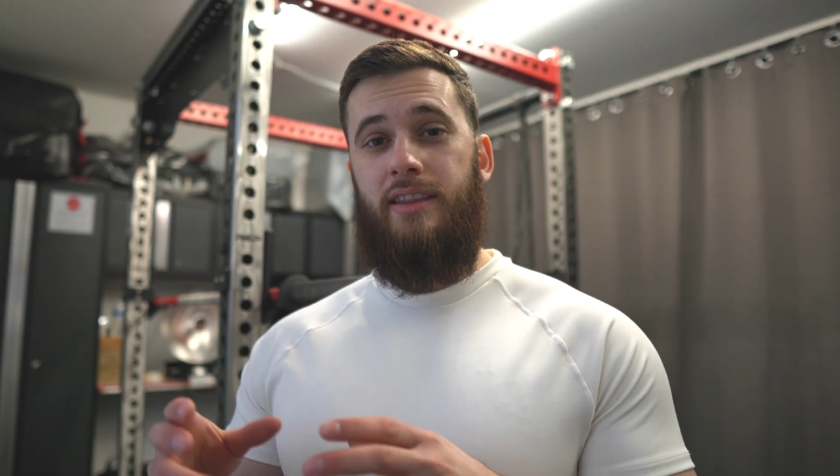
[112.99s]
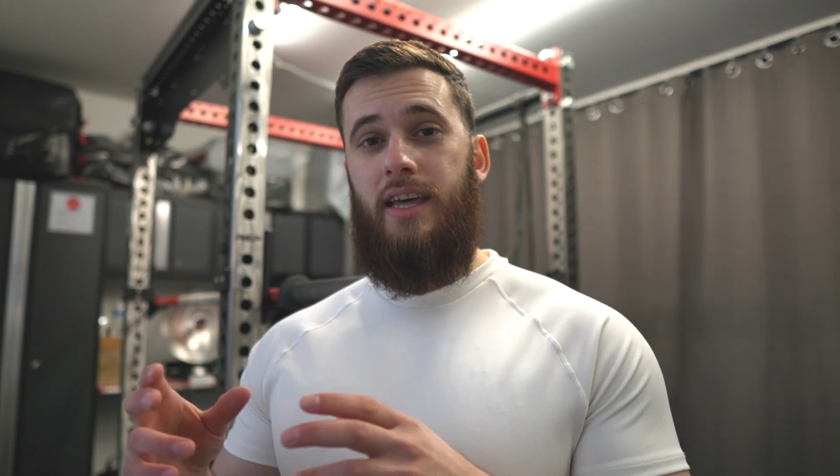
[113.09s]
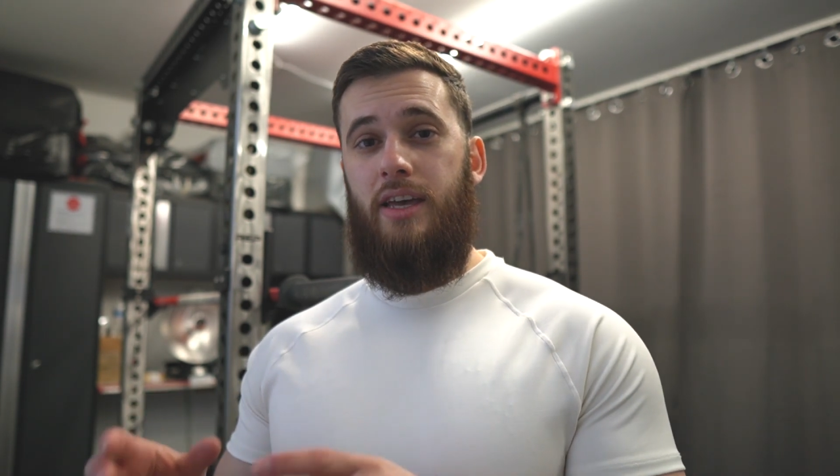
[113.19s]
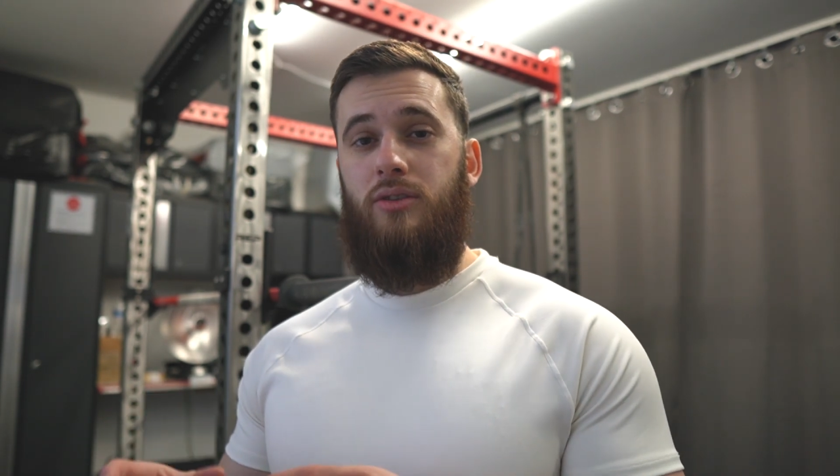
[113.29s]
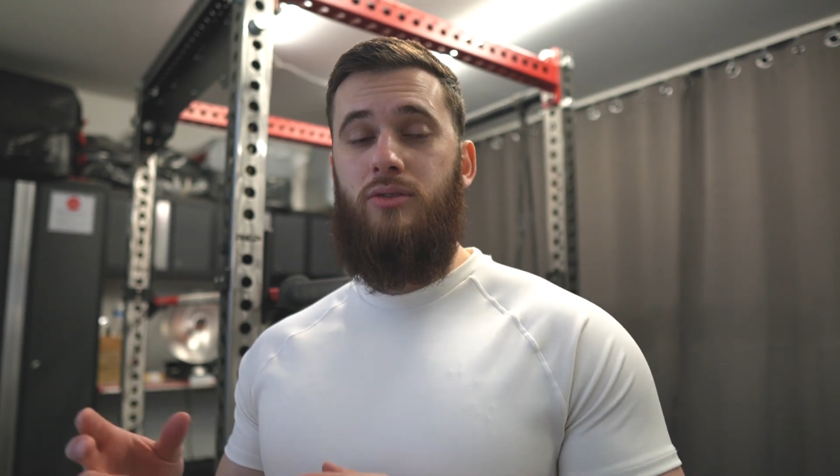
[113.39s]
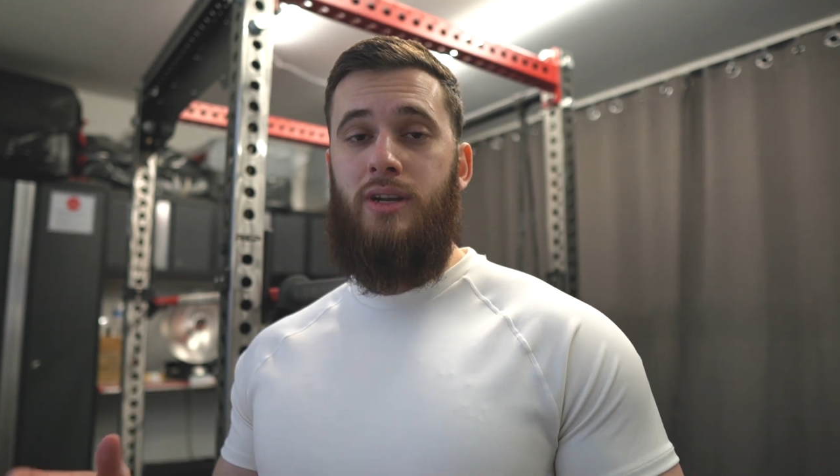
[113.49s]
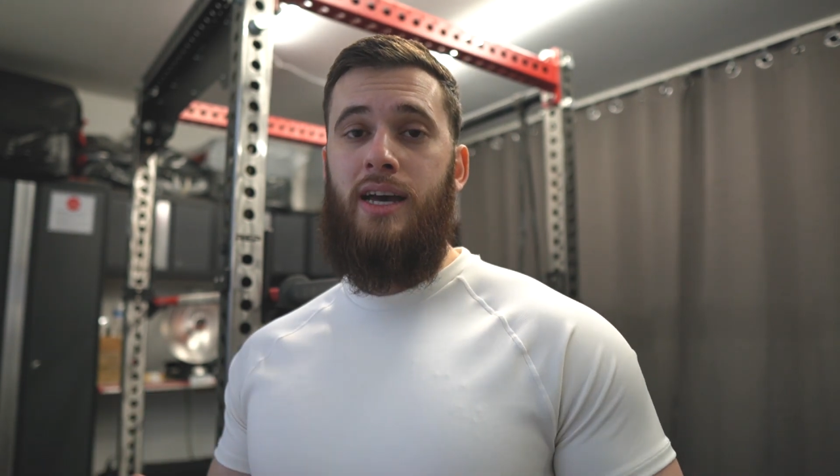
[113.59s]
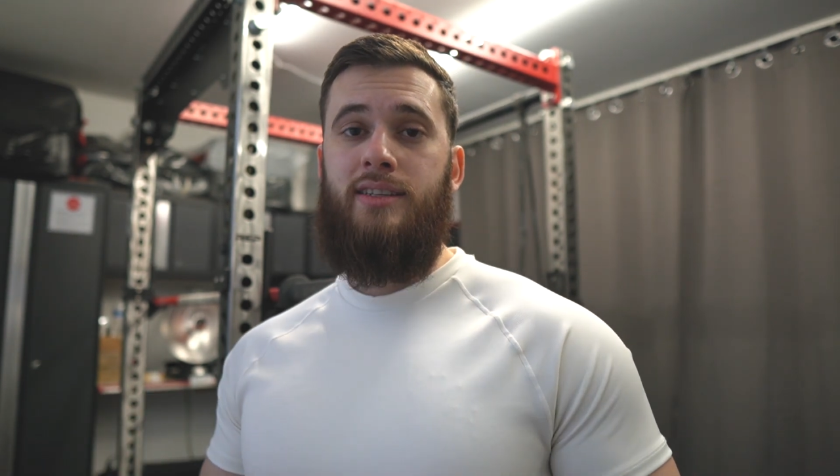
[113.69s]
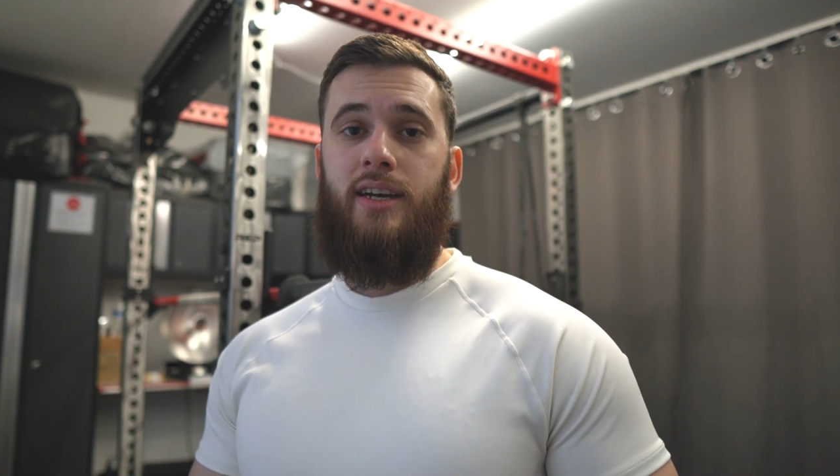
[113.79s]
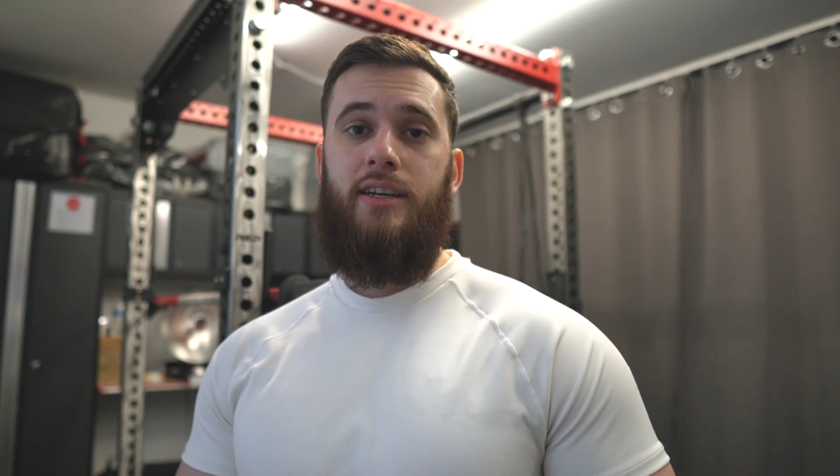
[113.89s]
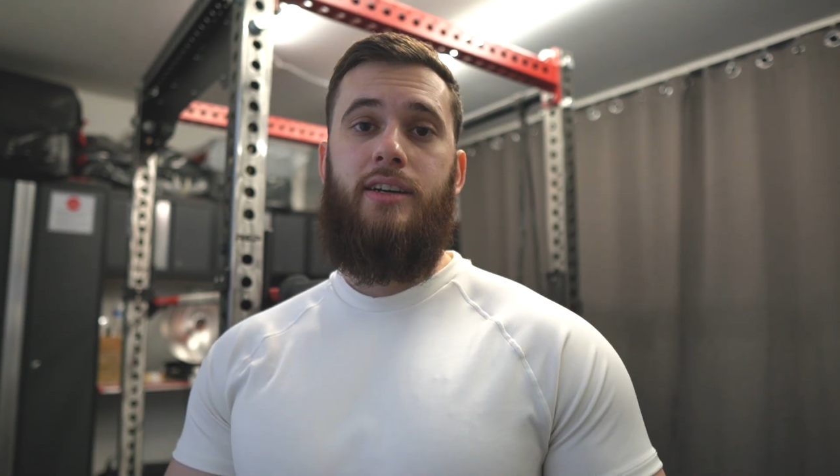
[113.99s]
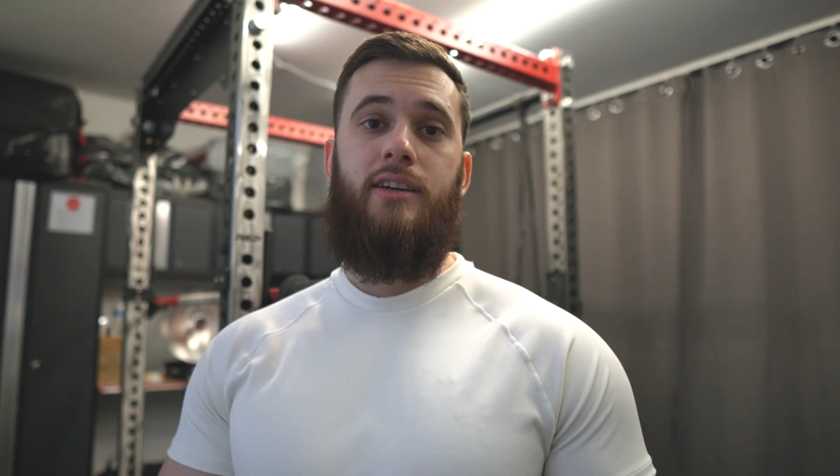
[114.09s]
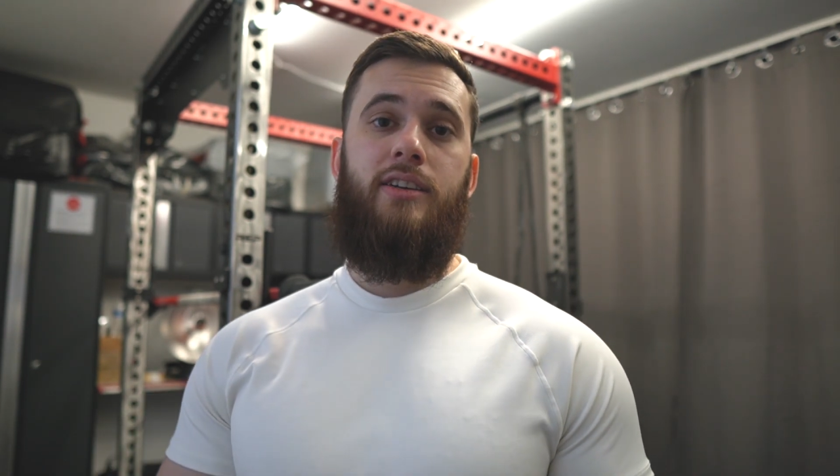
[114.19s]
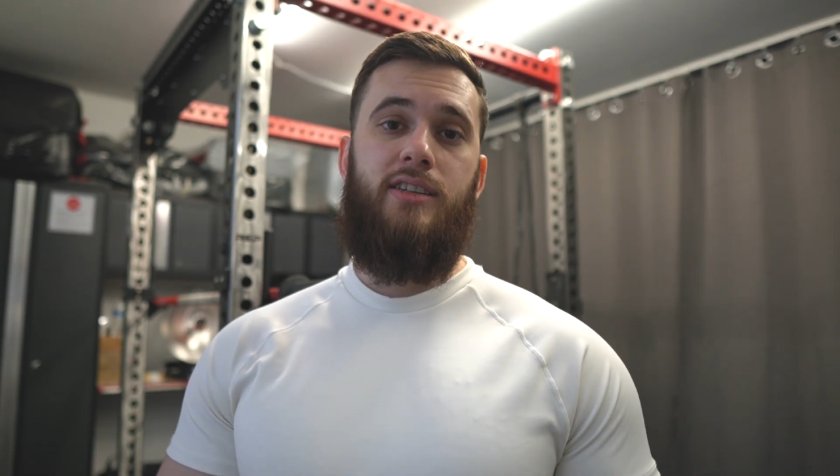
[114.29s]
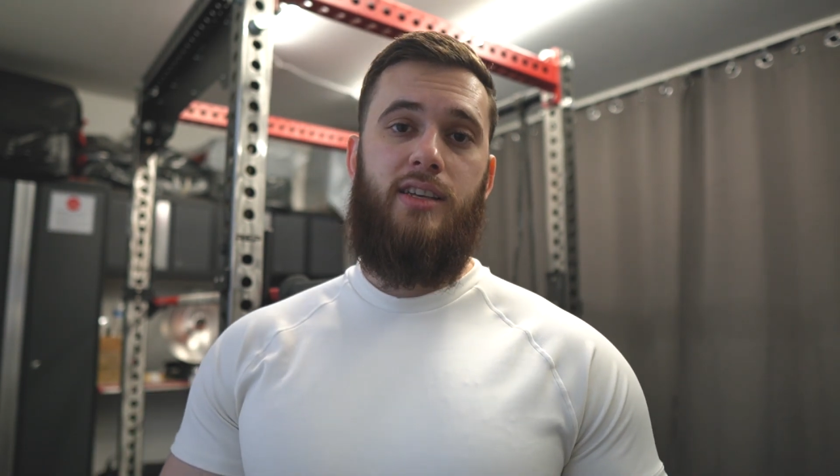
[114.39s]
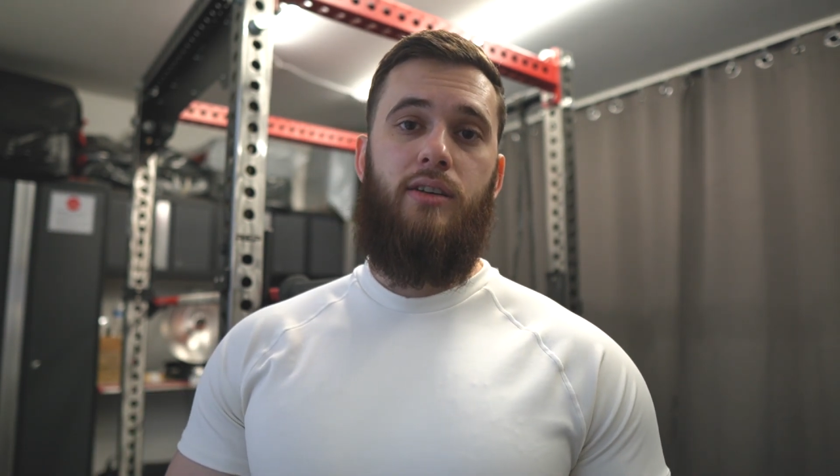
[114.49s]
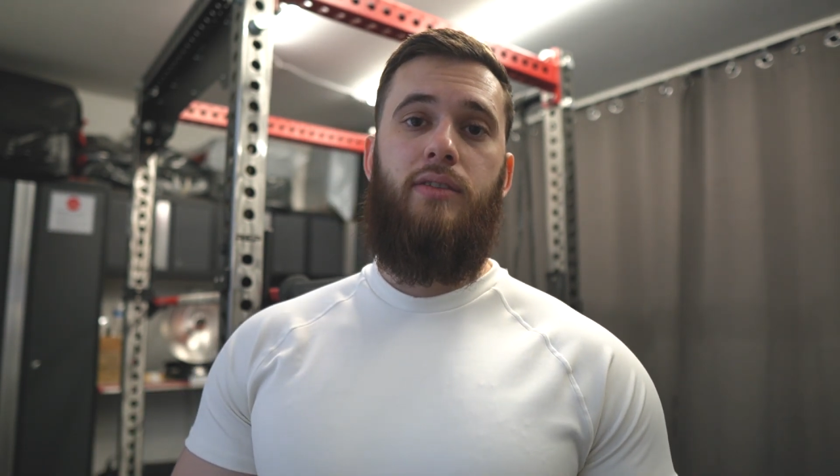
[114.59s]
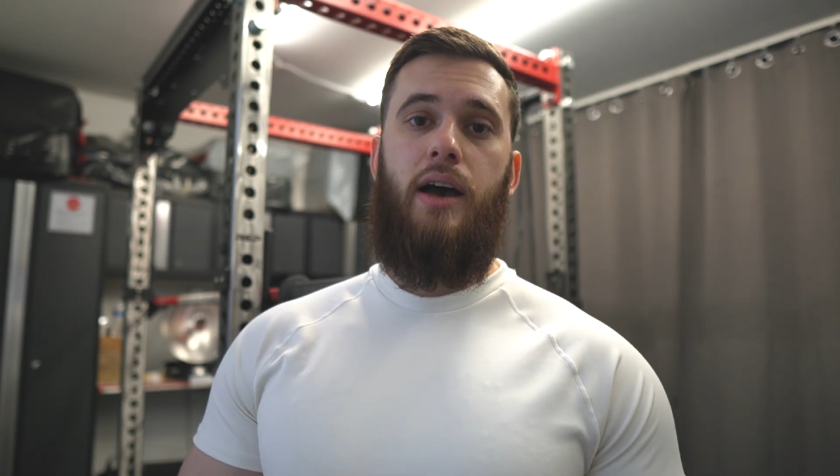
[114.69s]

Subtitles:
that you do not tire yourself